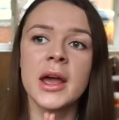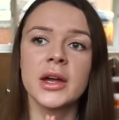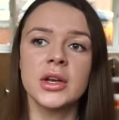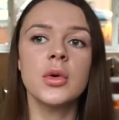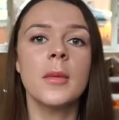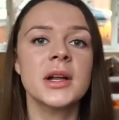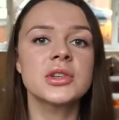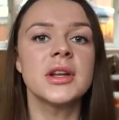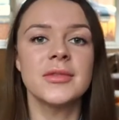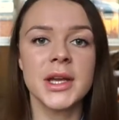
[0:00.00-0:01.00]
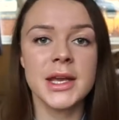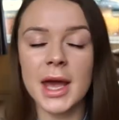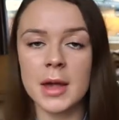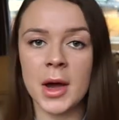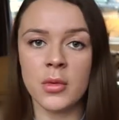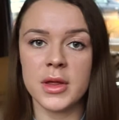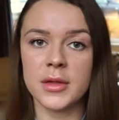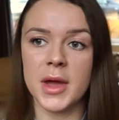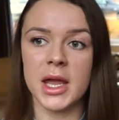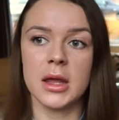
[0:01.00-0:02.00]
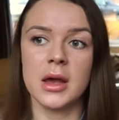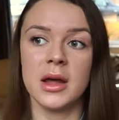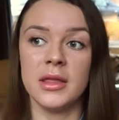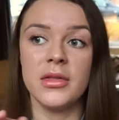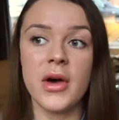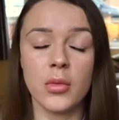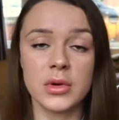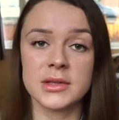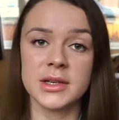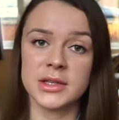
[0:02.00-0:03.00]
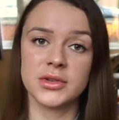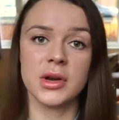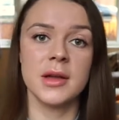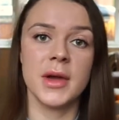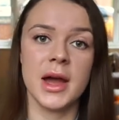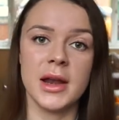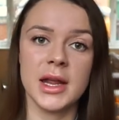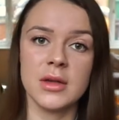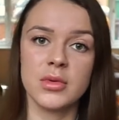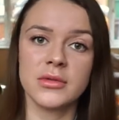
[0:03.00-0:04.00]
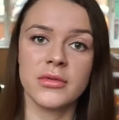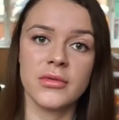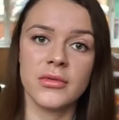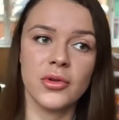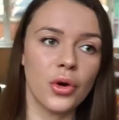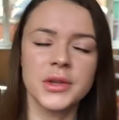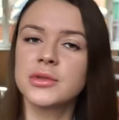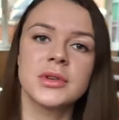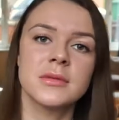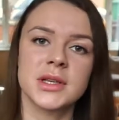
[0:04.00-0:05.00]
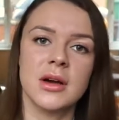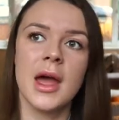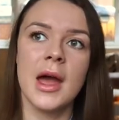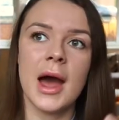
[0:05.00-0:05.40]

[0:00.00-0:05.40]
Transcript: Can you imagine if he came out with me and that wasn't his dream and he would have not enjoyed himself?